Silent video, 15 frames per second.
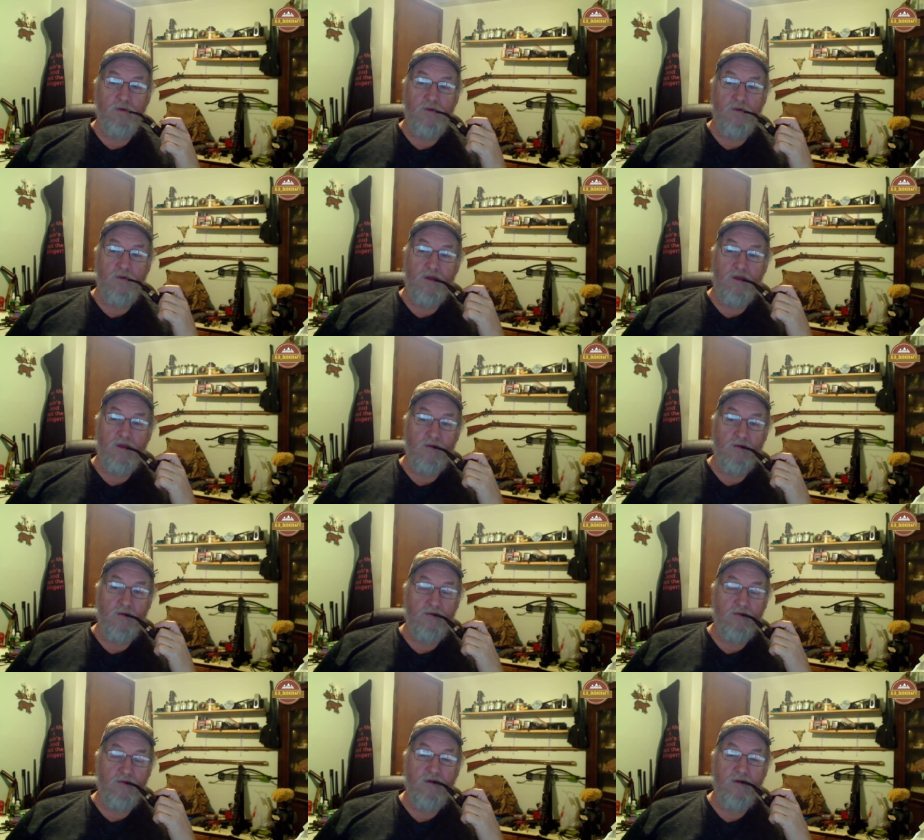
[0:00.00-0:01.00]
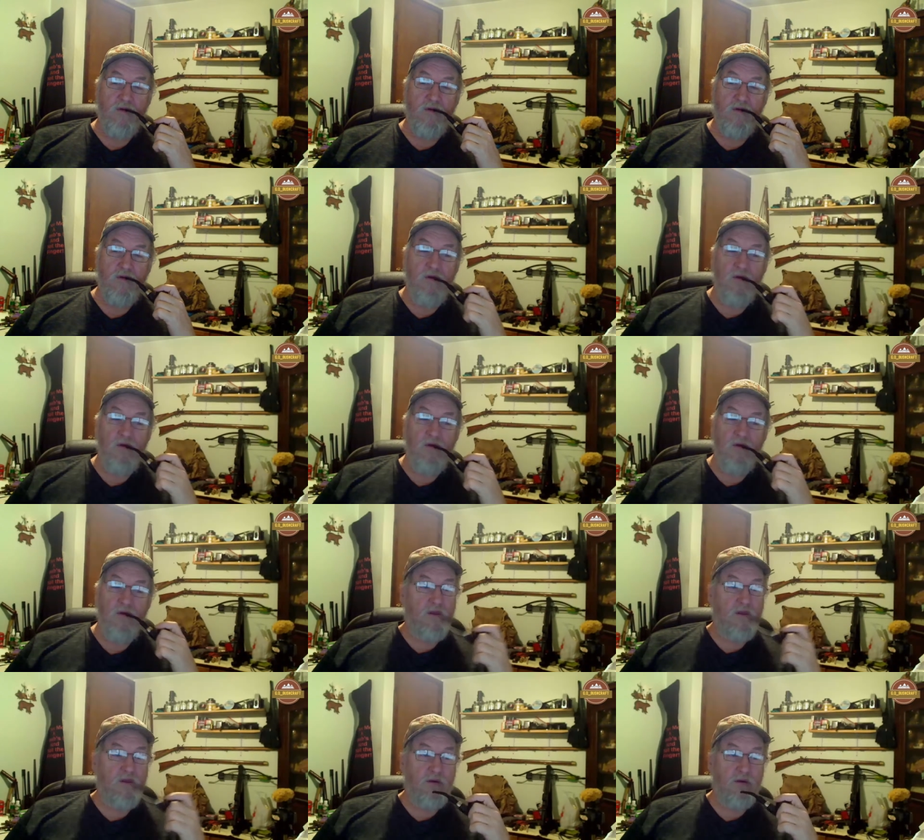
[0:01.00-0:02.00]
they want to get rid of,
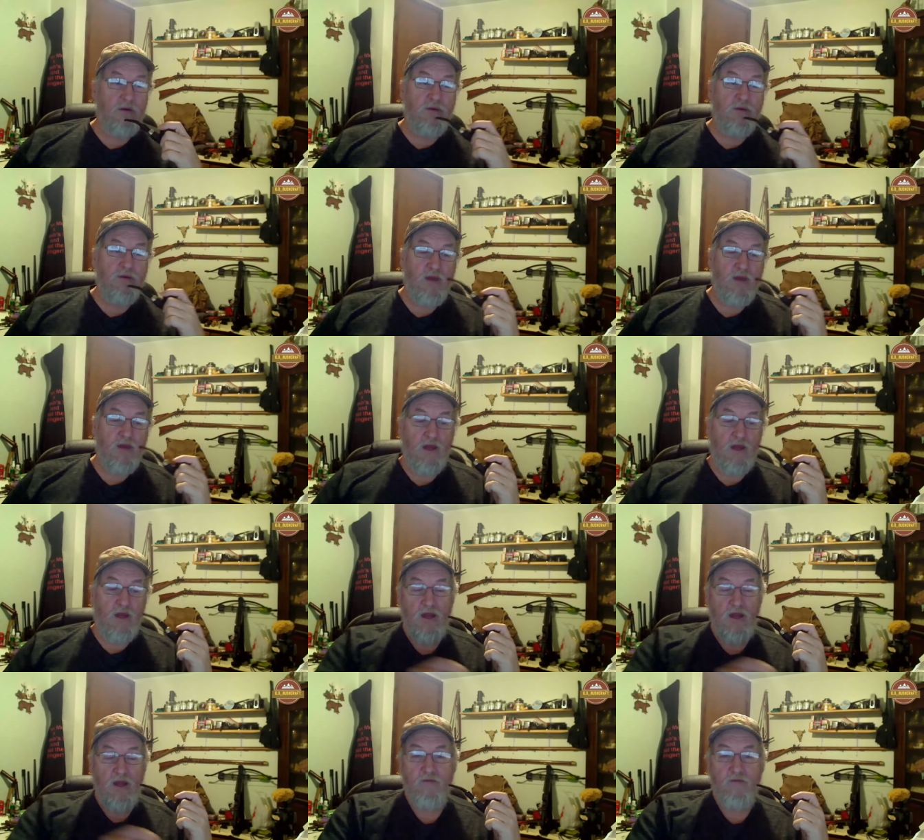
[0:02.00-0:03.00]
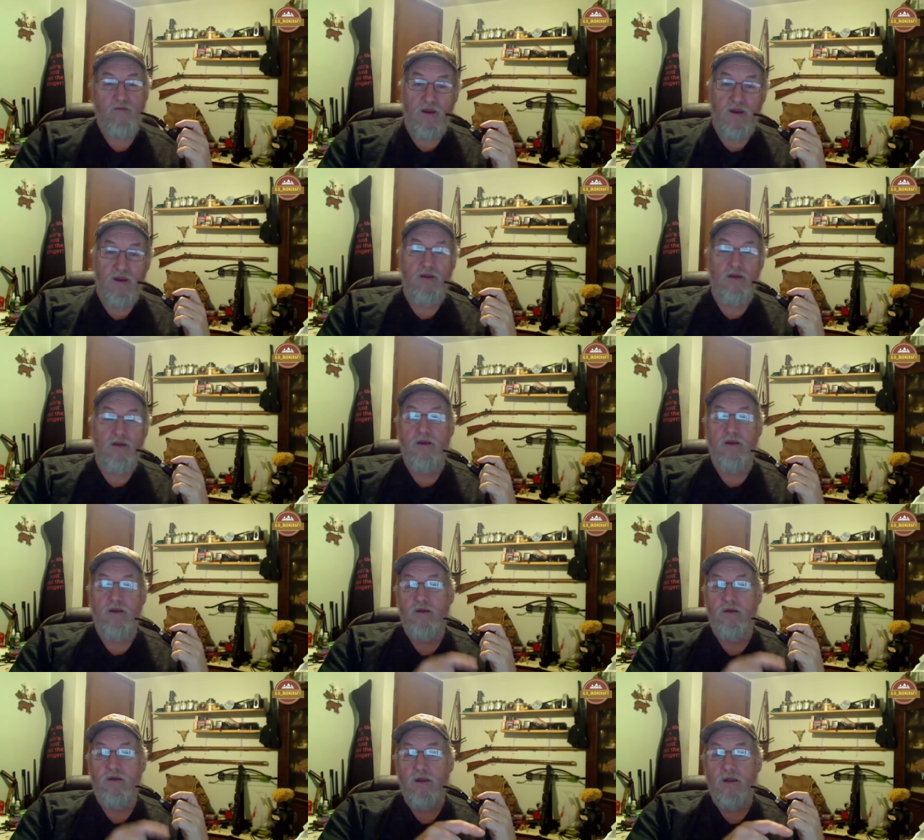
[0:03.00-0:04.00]
because I got an ashtray
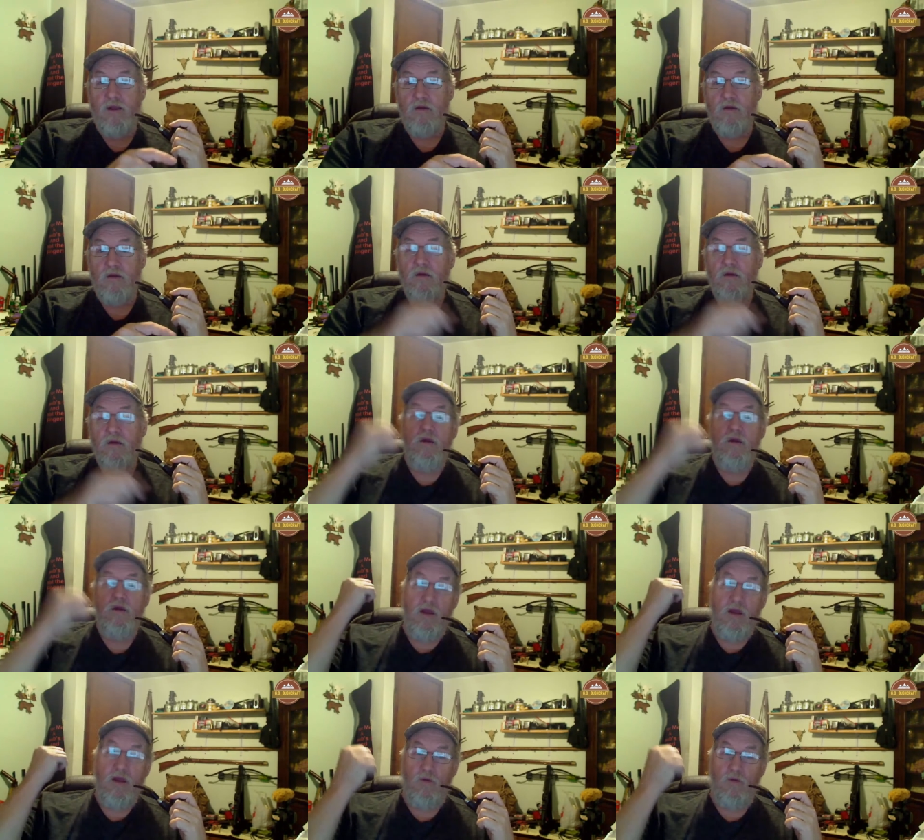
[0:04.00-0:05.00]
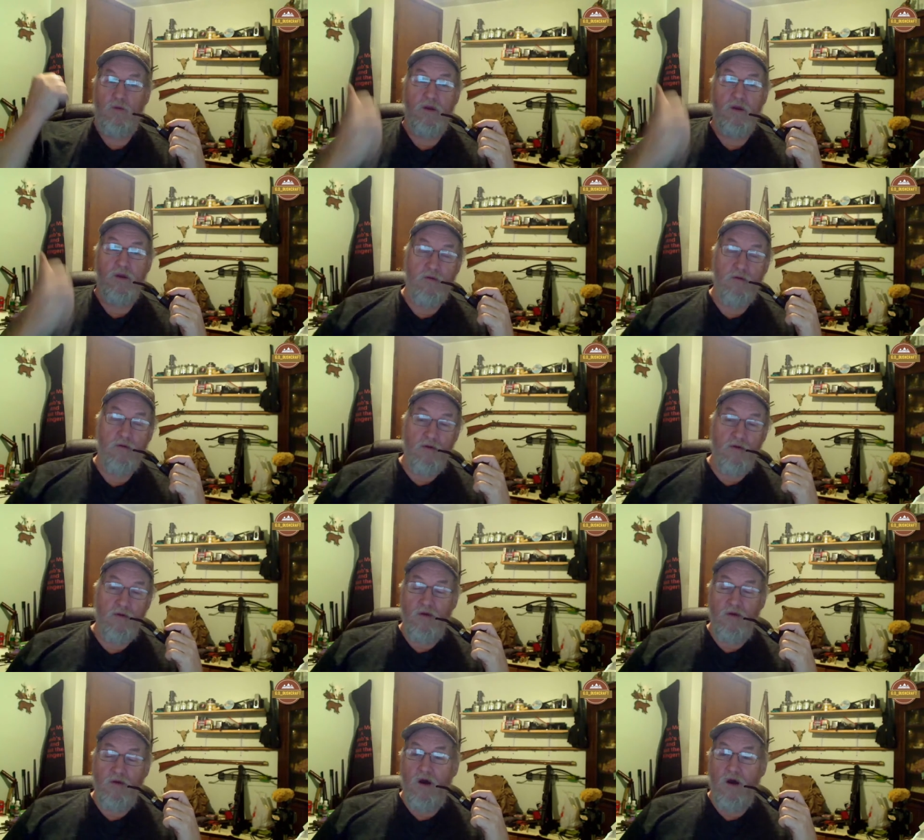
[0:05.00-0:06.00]
in here and the one
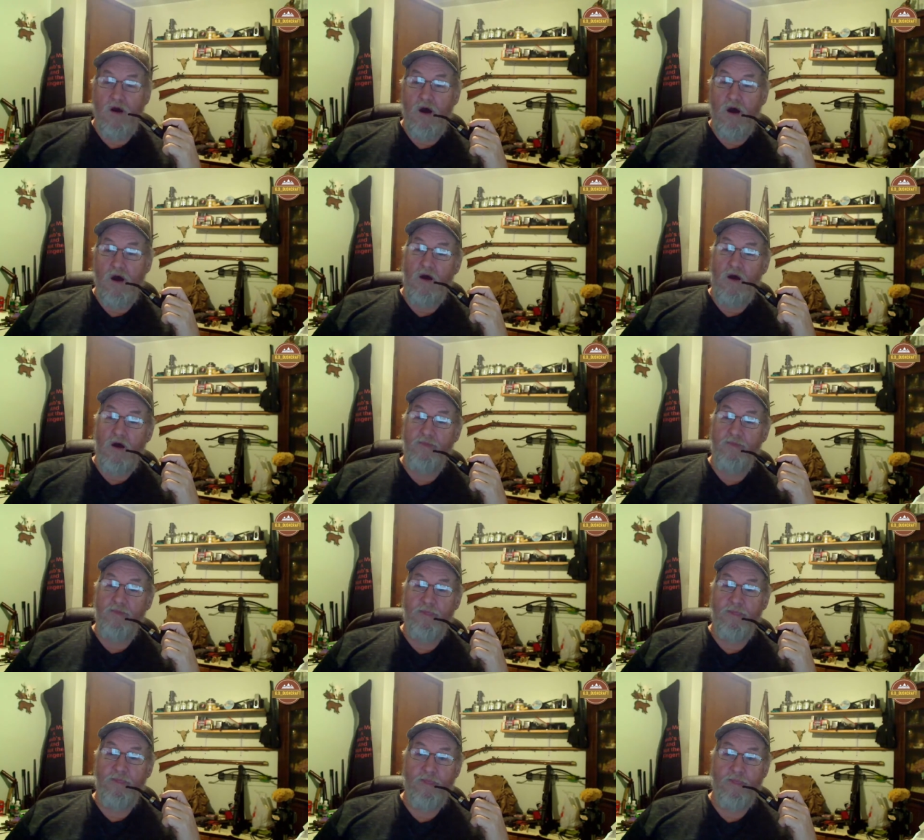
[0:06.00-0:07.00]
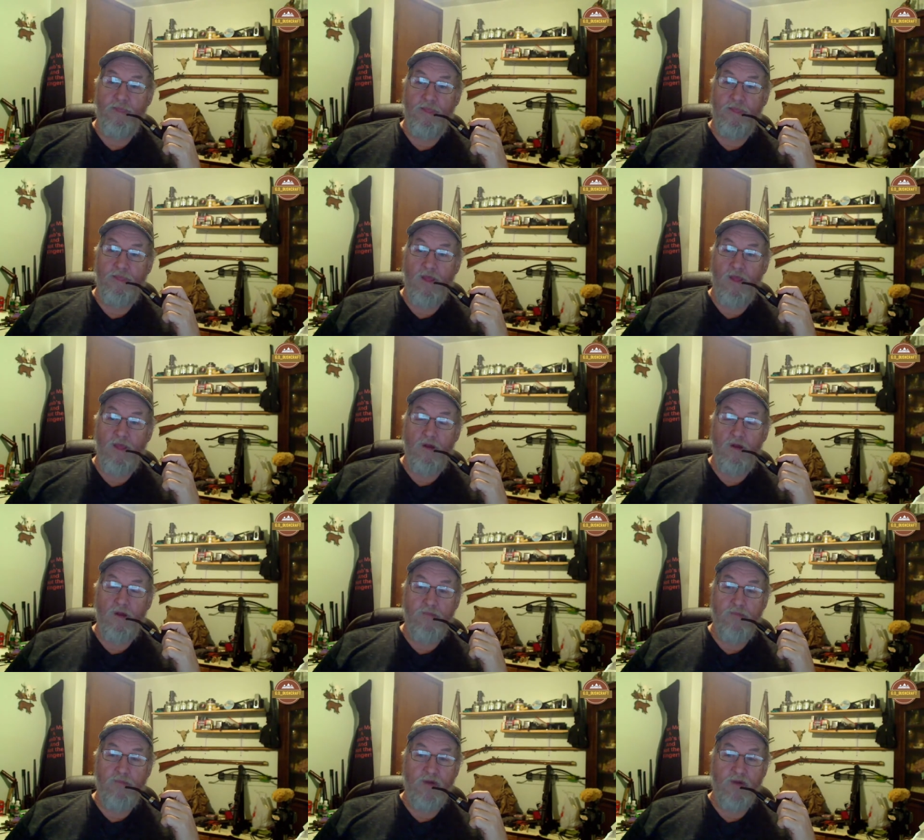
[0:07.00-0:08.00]
by
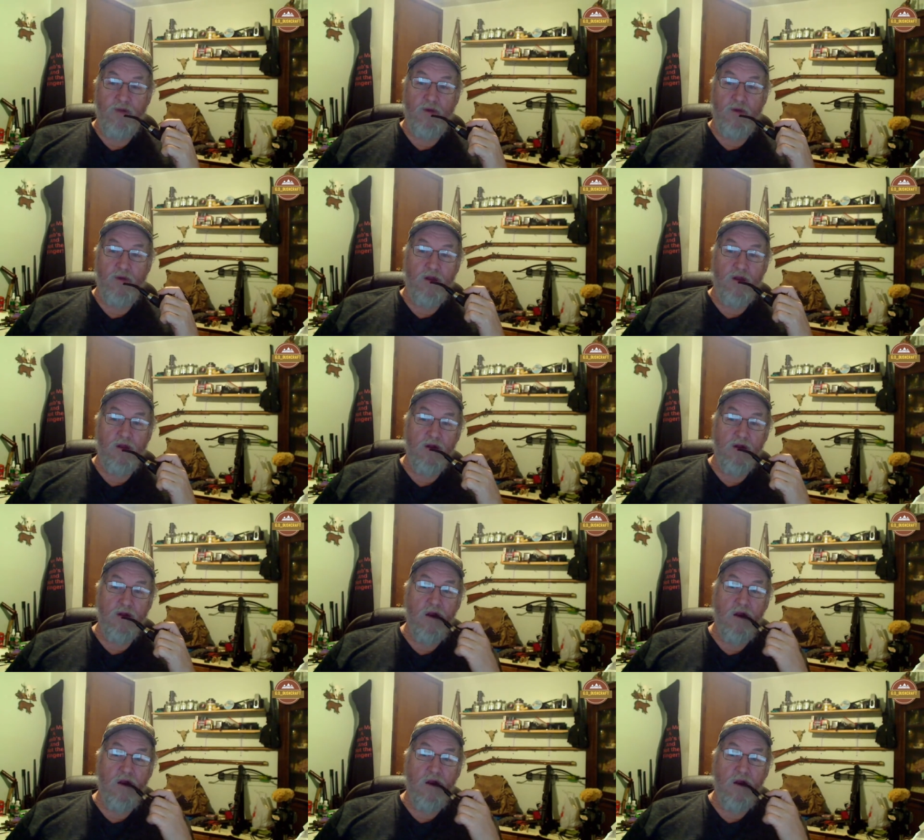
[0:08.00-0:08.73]
my recliner.